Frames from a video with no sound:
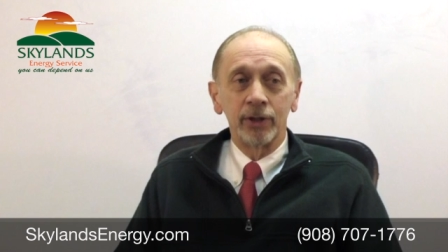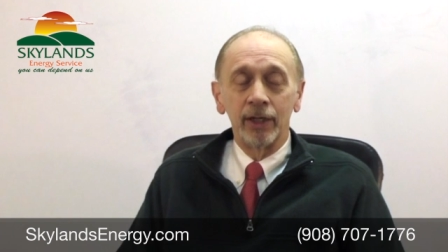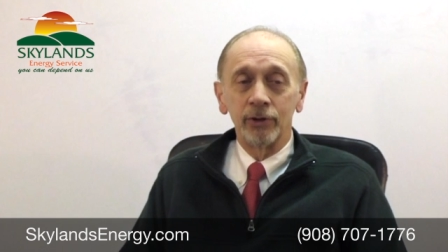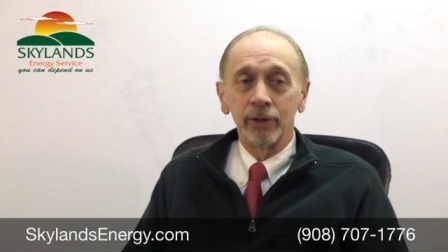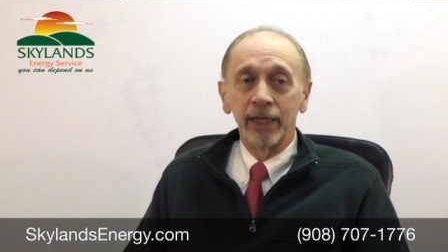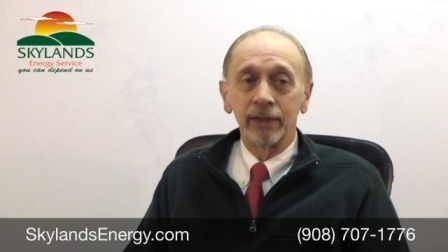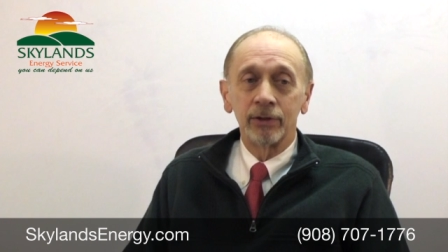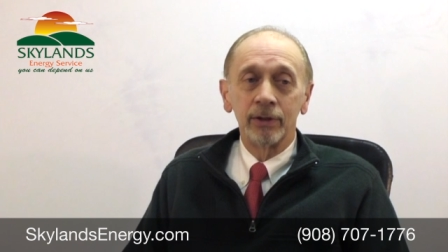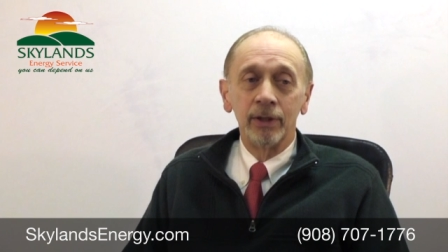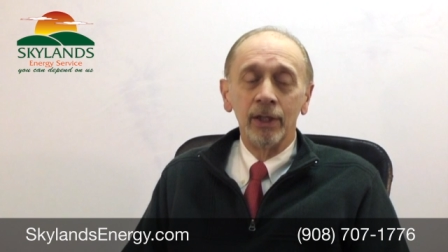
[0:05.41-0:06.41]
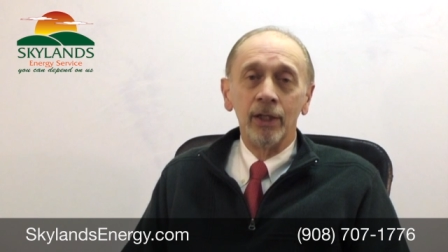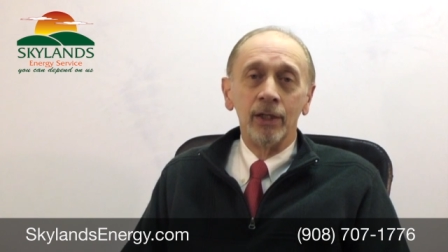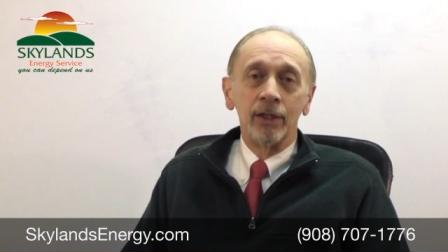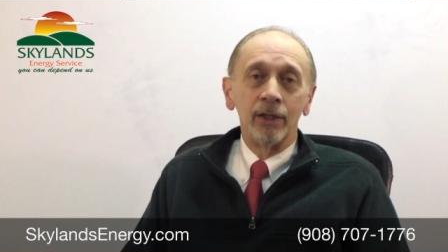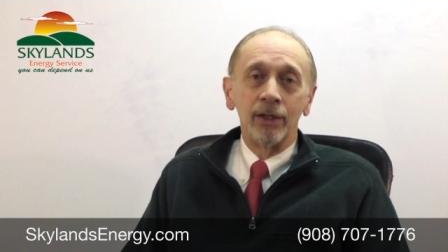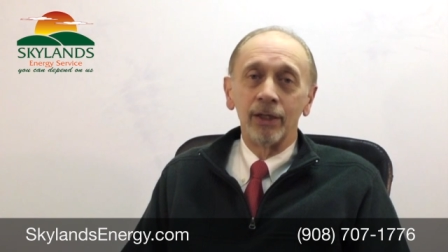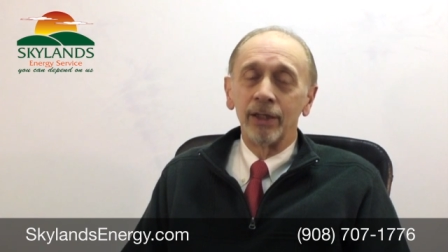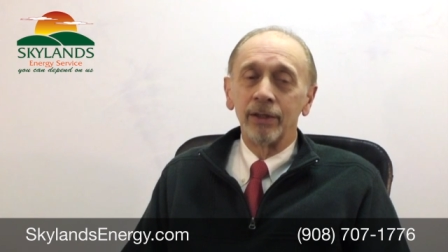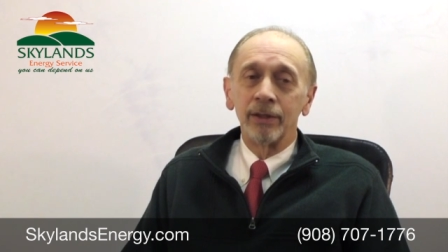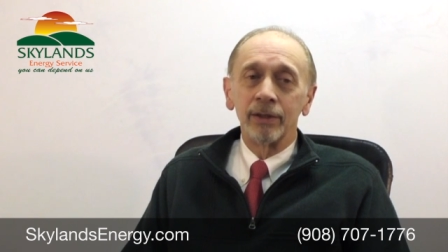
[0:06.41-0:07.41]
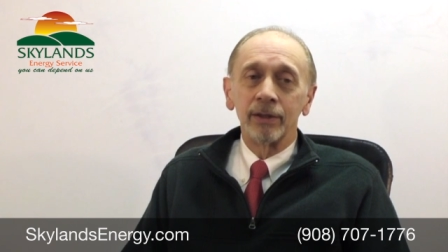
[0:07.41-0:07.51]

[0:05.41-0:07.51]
contracts are